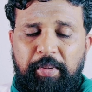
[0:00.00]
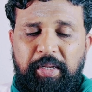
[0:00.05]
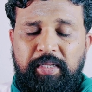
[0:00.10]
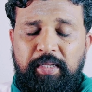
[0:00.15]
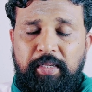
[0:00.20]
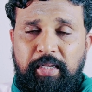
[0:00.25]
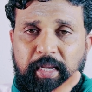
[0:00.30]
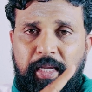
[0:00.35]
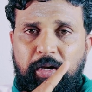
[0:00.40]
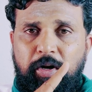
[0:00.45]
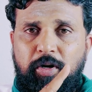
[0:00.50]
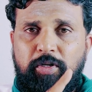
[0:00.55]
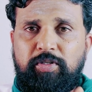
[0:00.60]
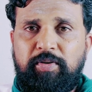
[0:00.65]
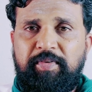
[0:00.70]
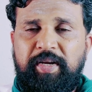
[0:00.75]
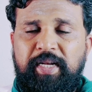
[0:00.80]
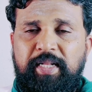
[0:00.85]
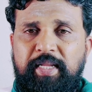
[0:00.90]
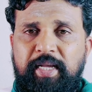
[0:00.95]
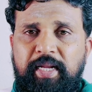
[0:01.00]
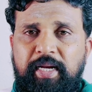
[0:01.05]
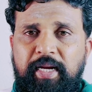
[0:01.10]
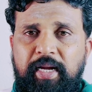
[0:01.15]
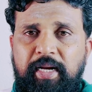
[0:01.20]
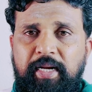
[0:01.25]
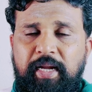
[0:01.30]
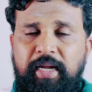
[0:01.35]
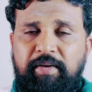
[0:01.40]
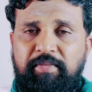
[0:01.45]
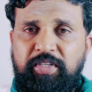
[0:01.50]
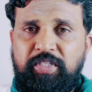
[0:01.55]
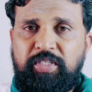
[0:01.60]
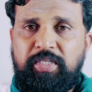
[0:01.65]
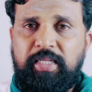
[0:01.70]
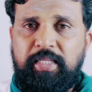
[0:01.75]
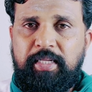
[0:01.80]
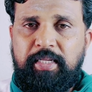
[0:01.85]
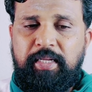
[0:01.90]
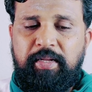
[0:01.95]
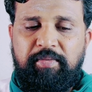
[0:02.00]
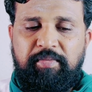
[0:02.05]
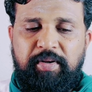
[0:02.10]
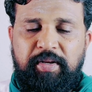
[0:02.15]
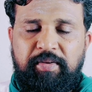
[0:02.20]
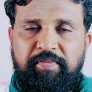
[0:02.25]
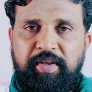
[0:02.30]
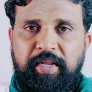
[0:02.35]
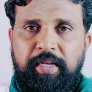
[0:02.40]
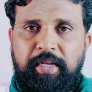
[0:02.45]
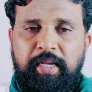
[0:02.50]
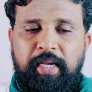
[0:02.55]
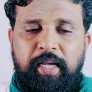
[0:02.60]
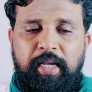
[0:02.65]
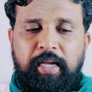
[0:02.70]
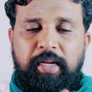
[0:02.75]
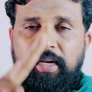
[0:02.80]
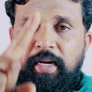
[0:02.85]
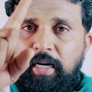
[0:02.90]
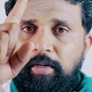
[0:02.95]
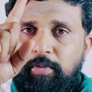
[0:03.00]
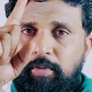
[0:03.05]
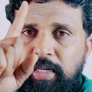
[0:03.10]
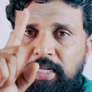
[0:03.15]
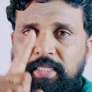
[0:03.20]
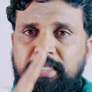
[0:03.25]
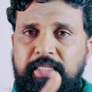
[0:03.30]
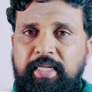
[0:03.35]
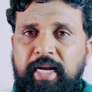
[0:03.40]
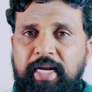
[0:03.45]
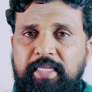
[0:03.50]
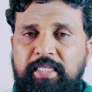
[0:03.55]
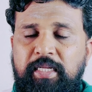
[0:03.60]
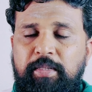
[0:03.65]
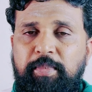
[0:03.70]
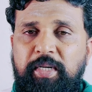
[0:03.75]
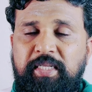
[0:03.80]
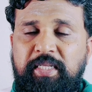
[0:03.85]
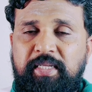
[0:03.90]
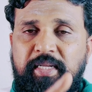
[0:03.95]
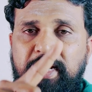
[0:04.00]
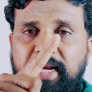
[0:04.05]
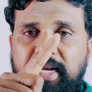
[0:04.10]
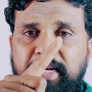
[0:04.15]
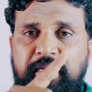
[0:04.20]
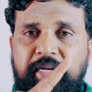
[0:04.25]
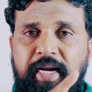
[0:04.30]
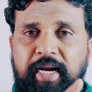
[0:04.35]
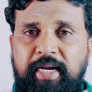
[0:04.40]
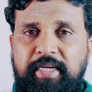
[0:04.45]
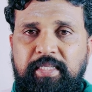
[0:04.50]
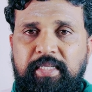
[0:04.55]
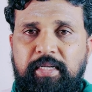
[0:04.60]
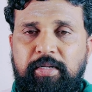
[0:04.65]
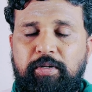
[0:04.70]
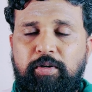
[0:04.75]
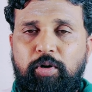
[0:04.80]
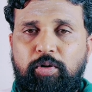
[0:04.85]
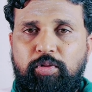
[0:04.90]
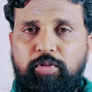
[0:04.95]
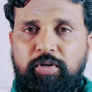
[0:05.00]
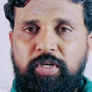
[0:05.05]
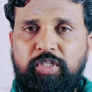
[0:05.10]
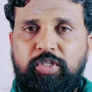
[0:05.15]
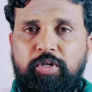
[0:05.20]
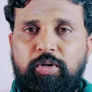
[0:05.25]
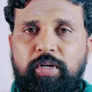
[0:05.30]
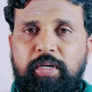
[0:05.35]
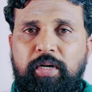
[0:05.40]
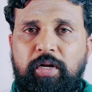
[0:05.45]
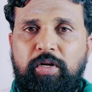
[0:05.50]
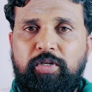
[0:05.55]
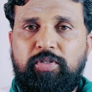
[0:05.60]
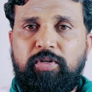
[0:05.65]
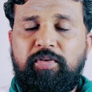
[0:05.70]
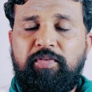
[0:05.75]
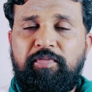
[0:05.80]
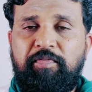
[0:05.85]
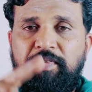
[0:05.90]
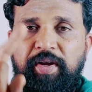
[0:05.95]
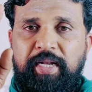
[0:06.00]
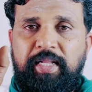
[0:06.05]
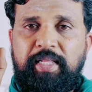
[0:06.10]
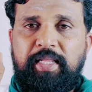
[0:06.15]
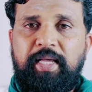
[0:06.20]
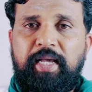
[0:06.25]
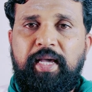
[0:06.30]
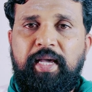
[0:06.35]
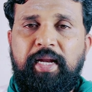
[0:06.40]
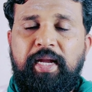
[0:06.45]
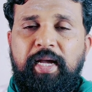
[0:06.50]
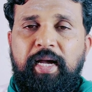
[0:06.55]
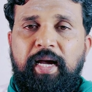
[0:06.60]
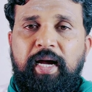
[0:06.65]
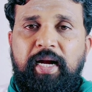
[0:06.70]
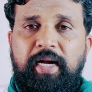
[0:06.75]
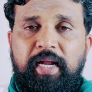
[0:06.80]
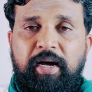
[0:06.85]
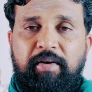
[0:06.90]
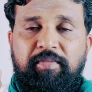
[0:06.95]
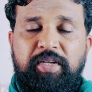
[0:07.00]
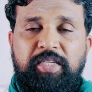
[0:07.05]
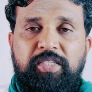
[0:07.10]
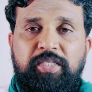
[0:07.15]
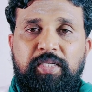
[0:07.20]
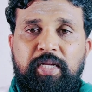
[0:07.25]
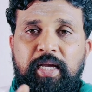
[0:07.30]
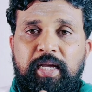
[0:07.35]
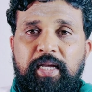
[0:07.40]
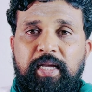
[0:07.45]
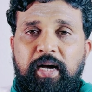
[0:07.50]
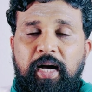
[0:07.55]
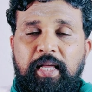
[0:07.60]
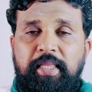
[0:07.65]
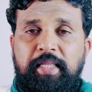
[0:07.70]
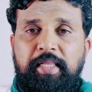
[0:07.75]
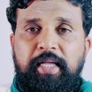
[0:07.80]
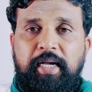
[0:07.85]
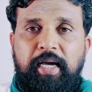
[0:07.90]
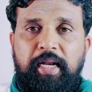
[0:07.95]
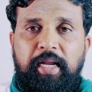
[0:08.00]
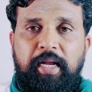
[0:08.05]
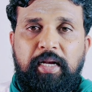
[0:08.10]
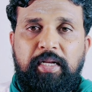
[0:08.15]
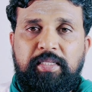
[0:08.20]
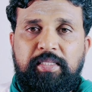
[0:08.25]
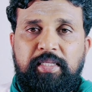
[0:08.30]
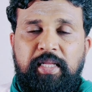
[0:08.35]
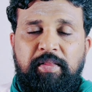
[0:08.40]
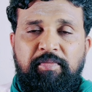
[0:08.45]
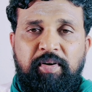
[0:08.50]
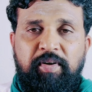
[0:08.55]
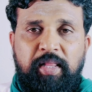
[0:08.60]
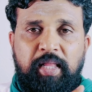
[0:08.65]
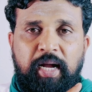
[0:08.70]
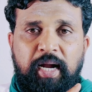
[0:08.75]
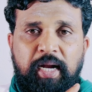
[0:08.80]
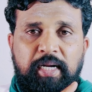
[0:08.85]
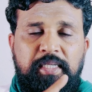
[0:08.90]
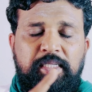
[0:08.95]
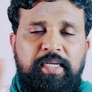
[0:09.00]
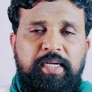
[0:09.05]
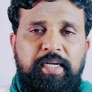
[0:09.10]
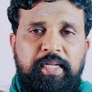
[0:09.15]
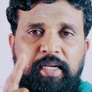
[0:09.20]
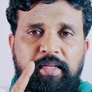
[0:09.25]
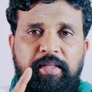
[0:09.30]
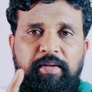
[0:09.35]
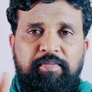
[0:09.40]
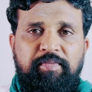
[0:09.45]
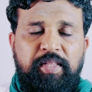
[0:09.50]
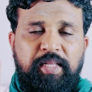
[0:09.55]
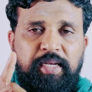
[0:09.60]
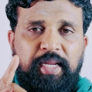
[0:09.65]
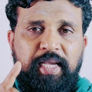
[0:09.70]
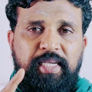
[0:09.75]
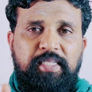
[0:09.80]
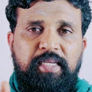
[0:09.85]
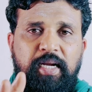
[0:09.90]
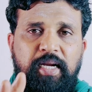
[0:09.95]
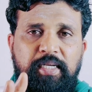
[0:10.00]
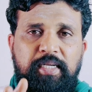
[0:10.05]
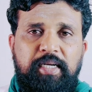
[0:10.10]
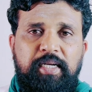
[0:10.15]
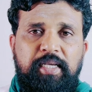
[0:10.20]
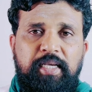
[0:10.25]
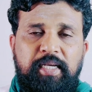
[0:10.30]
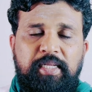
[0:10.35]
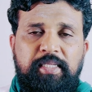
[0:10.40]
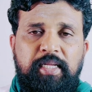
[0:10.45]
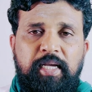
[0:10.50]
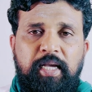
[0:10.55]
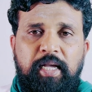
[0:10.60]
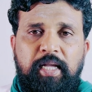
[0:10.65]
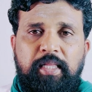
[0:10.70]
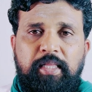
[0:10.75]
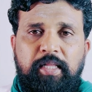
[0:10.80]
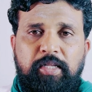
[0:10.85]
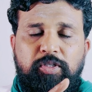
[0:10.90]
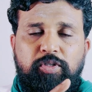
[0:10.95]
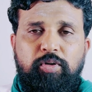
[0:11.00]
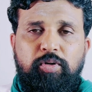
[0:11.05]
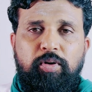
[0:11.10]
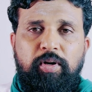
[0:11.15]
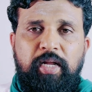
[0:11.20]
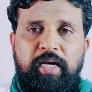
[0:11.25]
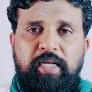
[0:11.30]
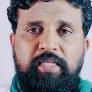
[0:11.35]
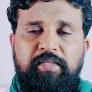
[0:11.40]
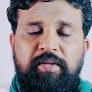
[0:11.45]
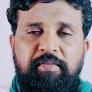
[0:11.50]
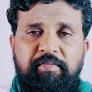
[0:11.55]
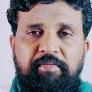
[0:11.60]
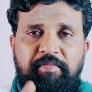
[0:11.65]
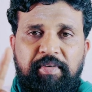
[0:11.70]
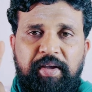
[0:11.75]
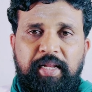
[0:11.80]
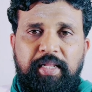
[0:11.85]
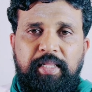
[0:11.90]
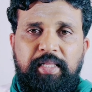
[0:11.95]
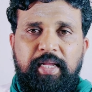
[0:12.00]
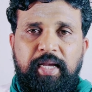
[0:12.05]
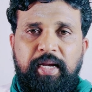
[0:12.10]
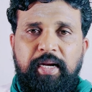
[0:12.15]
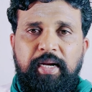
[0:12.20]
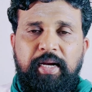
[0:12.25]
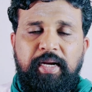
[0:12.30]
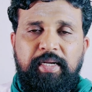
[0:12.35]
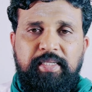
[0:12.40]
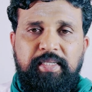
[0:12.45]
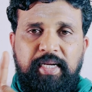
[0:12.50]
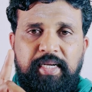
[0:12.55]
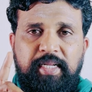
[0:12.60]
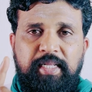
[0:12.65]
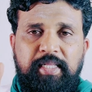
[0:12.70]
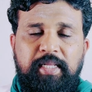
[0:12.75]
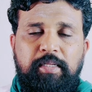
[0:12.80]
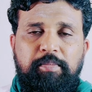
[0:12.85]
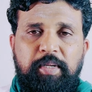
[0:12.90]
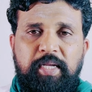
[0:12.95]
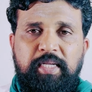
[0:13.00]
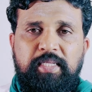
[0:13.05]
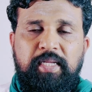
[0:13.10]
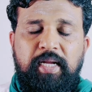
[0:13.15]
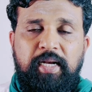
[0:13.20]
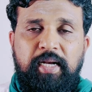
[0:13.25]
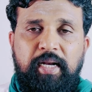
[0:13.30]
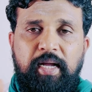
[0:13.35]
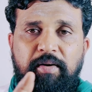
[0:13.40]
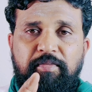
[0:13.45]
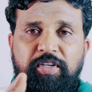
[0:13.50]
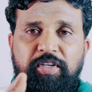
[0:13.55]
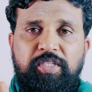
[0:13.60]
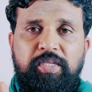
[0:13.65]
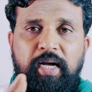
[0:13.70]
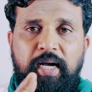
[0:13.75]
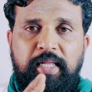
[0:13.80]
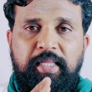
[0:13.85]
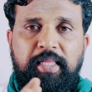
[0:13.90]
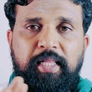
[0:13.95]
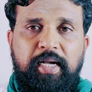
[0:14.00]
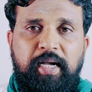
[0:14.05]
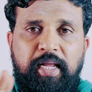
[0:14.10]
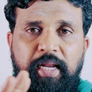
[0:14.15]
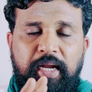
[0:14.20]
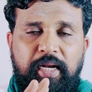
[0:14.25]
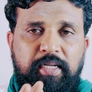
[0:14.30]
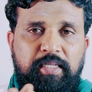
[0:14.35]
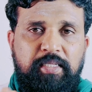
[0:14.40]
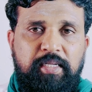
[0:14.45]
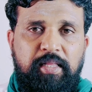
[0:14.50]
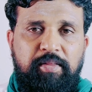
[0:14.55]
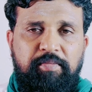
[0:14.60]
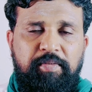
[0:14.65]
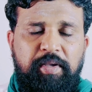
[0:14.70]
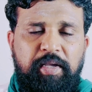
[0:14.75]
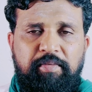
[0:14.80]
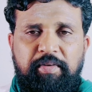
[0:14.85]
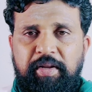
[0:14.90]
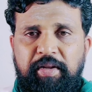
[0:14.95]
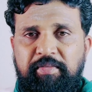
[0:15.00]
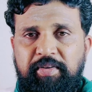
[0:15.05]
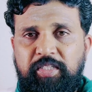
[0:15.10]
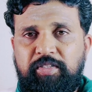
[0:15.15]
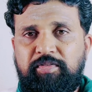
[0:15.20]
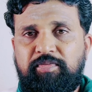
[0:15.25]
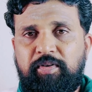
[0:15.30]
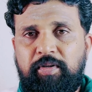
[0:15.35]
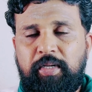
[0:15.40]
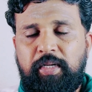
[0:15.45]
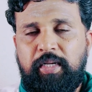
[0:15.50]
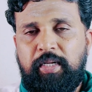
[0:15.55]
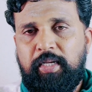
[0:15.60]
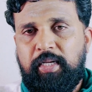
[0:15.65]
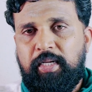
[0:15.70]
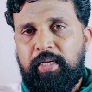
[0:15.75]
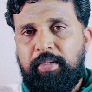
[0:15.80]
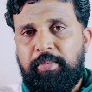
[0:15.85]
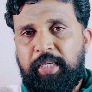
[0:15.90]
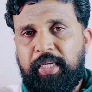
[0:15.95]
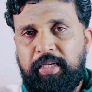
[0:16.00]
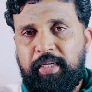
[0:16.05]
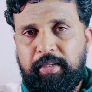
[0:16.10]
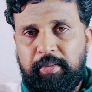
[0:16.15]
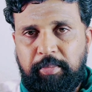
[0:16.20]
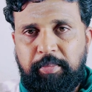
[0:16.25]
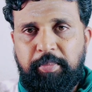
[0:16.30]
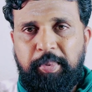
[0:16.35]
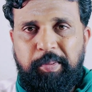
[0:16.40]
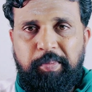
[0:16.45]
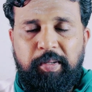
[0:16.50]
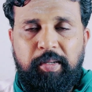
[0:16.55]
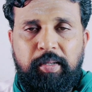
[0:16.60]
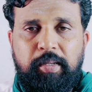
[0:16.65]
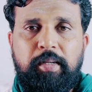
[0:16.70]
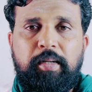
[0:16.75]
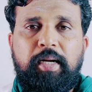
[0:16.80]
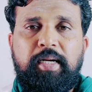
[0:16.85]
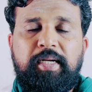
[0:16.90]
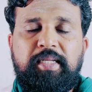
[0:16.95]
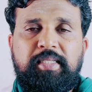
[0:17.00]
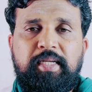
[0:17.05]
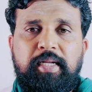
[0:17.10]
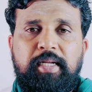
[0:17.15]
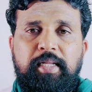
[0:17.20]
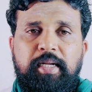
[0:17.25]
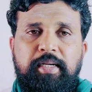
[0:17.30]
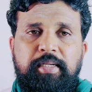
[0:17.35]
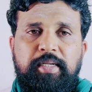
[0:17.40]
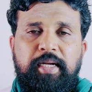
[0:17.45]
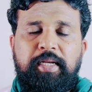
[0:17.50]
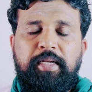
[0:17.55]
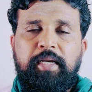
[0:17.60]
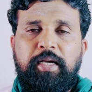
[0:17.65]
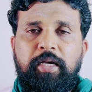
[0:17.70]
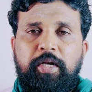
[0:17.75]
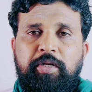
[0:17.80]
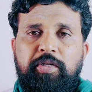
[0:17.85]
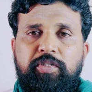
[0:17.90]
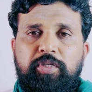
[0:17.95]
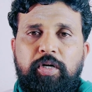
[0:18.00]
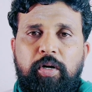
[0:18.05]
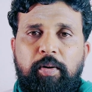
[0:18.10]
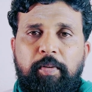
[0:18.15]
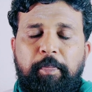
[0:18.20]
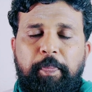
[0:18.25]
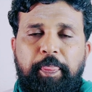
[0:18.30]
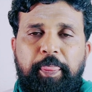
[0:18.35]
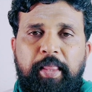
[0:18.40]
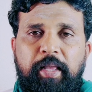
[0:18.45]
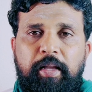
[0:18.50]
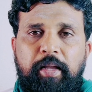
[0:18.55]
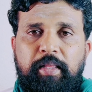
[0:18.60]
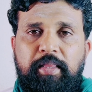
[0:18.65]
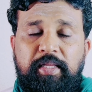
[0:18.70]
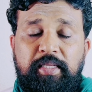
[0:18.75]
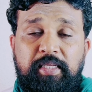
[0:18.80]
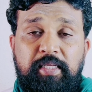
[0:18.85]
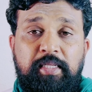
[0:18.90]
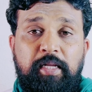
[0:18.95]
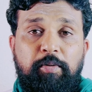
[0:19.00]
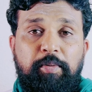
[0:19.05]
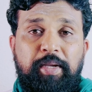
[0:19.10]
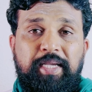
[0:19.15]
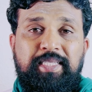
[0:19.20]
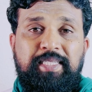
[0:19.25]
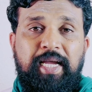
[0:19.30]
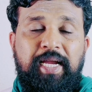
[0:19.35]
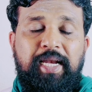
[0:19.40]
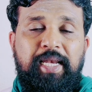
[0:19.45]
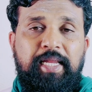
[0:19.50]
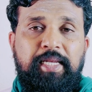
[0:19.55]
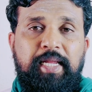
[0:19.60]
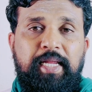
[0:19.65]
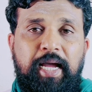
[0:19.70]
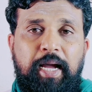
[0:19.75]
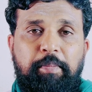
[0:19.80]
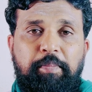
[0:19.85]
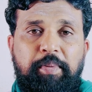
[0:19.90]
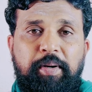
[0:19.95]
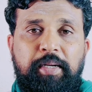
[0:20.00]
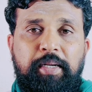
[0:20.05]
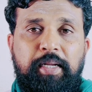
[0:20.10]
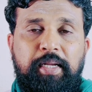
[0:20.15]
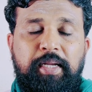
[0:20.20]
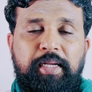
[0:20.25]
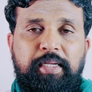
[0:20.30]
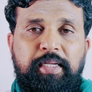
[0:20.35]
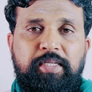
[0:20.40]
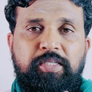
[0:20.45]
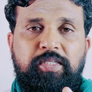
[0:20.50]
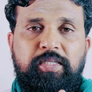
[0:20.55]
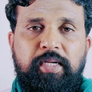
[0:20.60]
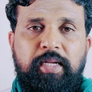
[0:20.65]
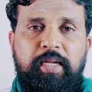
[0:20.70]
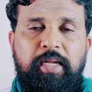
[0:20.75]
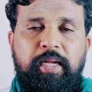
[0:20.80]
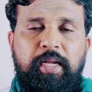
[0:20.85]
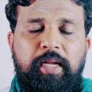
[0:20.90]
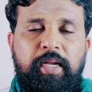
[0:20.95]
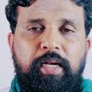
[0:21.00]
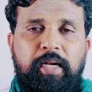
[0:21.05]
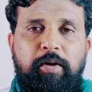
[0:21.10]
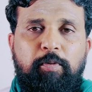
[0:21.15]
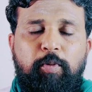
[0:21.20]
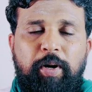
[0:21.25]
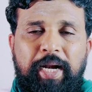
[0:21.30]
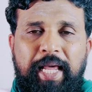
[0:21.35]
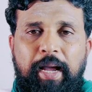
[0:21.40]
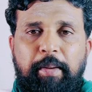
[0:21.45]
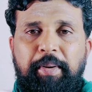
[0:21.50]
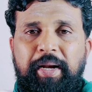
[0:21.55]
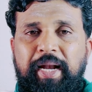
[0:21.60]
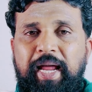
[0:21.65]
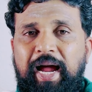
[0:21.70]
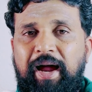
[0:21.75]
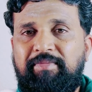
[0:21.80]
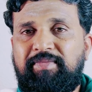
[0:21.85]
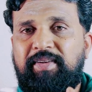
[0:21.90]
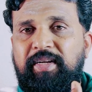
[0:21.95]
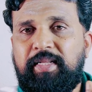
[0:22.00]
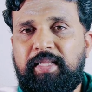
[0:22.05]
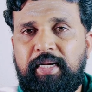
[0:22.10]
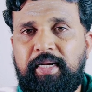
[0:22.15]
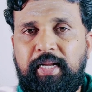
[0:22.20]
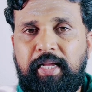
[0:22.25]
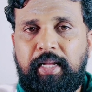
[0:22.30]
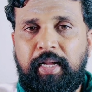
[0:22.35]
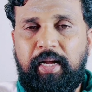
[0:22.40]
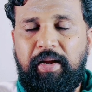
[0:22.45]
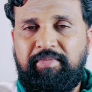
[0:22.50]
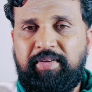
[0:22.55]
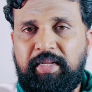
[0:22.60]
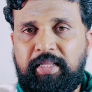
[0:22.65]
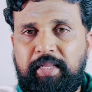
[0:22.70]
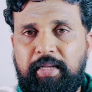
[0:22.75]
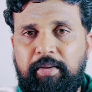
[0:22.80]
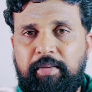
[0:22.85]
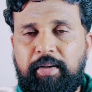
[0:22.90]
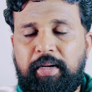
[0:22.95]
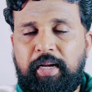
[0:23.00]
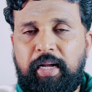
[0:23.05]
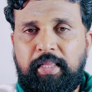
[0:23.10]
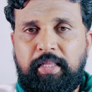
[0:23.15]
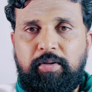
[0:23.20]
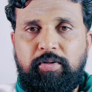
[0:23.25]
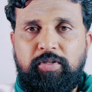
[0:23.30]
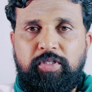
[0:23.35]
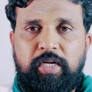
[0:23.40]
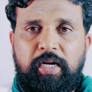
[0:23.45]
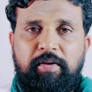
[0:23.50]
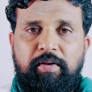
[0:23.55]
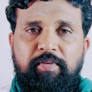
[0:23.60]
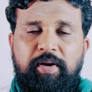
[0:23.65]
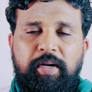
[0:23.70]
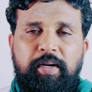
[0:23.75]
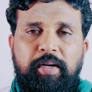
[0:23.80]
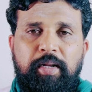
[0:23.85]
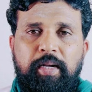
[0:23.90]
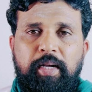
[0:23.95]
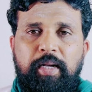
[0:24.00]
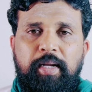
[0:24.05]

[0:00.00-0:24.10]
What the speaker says: I mean, he also went there and avenged the defeat. Not only his grandson, but his great-grandson Klothunga Cholan also went there and avenged Aditha Karikalan's death. For the next 100 years, the Cholas went there and raided that place and avenged Aditha Karikalan's death. We are very vengeful. I mean, people understand that, right? So this is how exactly it happened in history. Now, what happened after the Kandalur Chalai war?